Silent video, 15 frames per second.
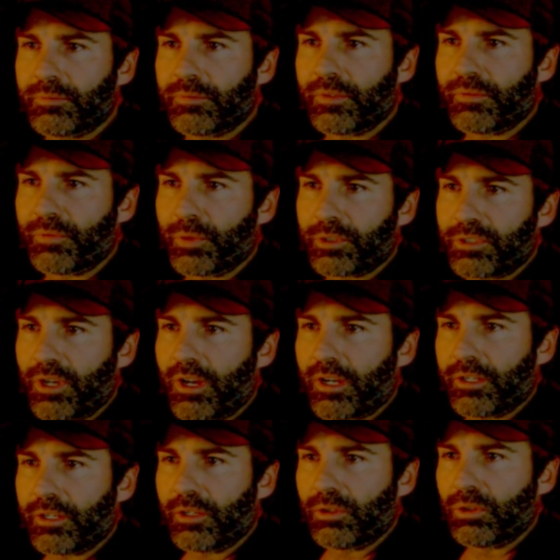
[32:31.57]
we're talking
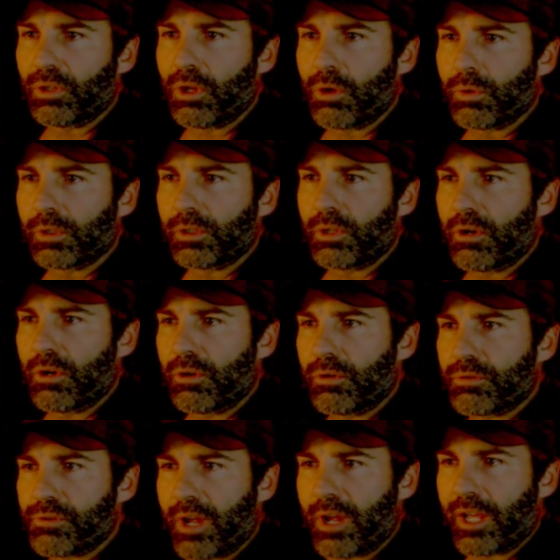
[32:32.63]
a lower low
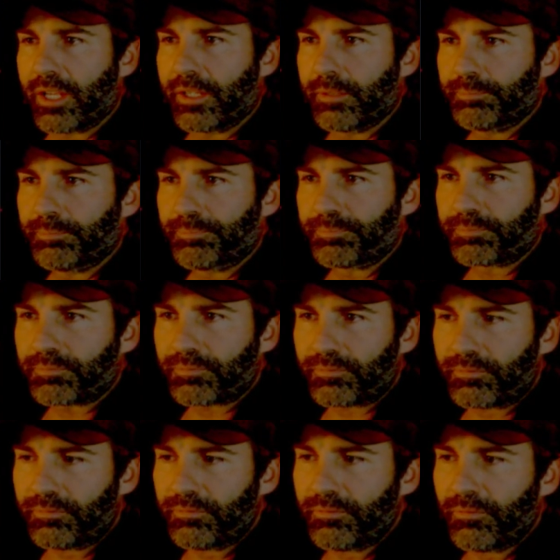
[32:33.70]
dragon,
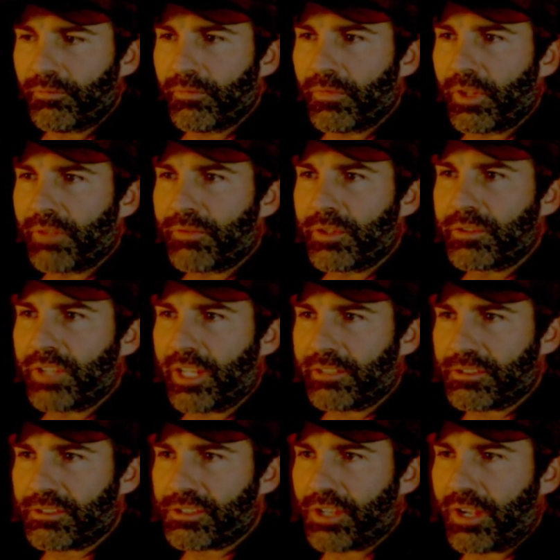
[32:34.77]
if you take the
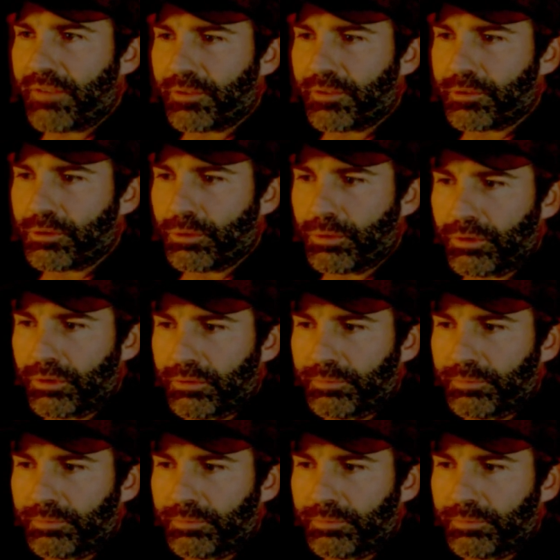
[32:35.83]
cipher tool,